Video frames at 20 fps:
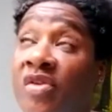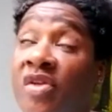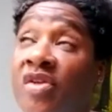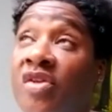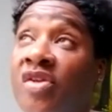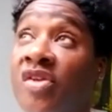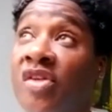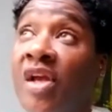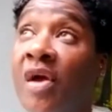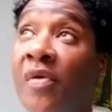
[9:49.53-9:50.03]

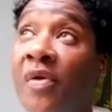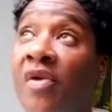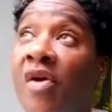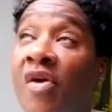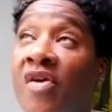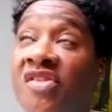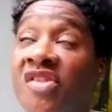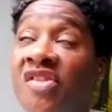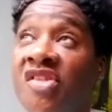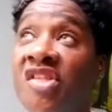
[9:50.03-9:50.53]
should go
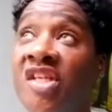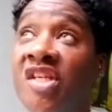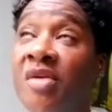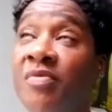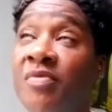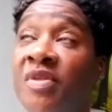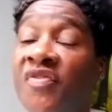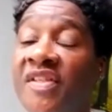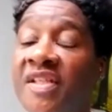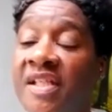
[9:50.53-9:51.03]
along. So she
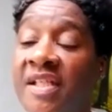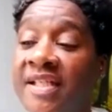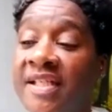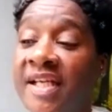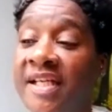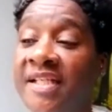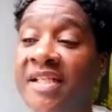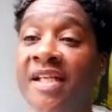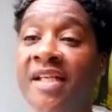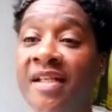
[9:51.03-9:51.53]
was
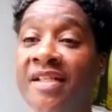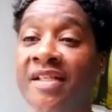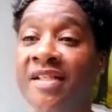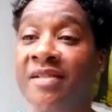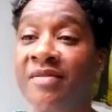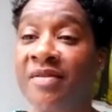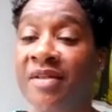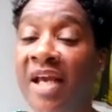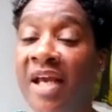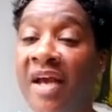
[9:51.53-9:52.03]
facilitating
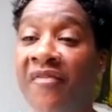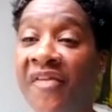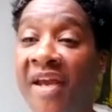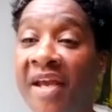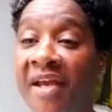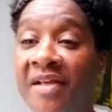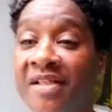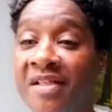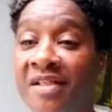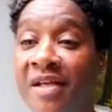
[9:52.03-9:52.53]
this
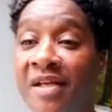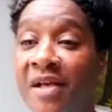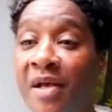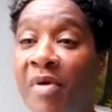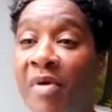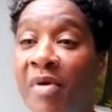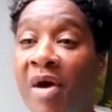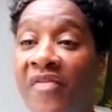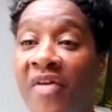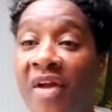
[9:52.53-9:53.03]
cafe as
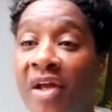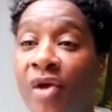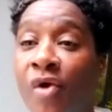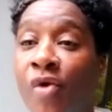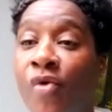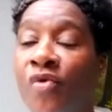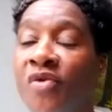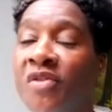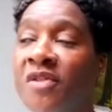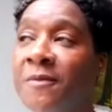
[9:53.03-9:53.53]
part of her
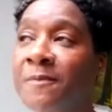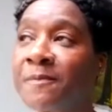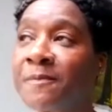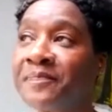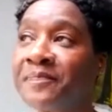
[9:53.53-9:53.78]
course,